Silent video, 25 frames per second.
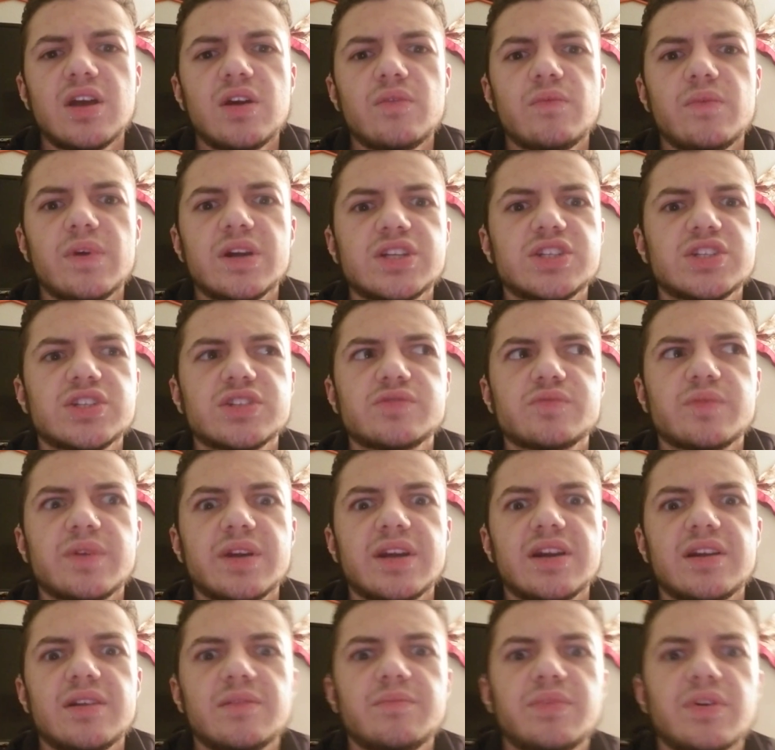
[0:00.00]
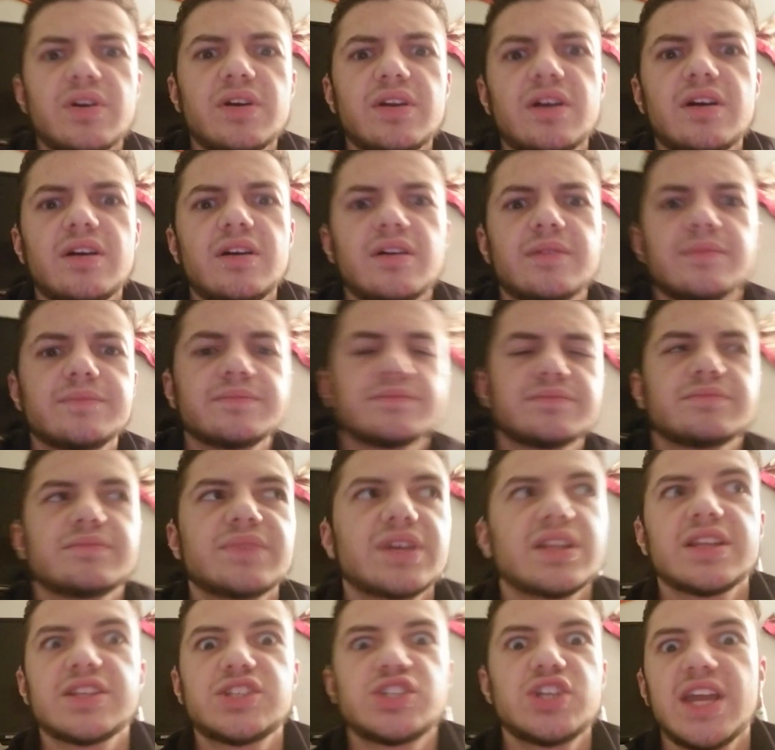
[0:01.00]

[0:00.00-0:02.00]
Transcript: Which is weird. But she